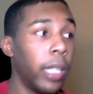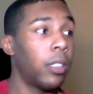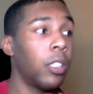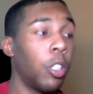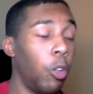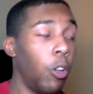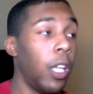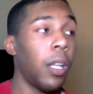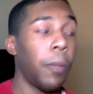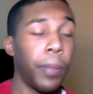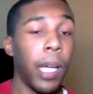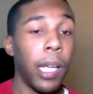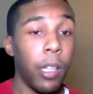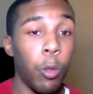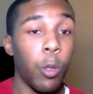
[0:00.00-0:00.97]
listen, you need
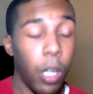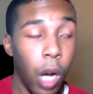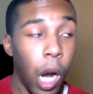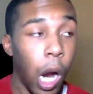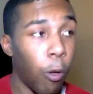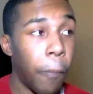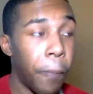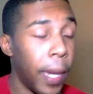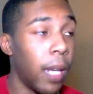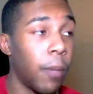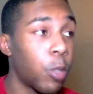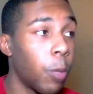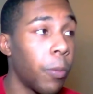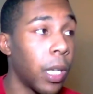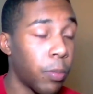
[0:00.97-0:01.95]
to play Luke Kennard. We're
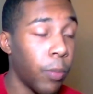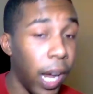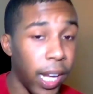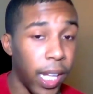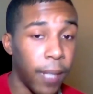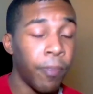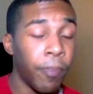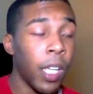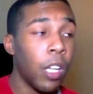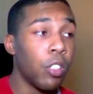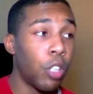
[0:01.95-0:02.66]
paying him too much money.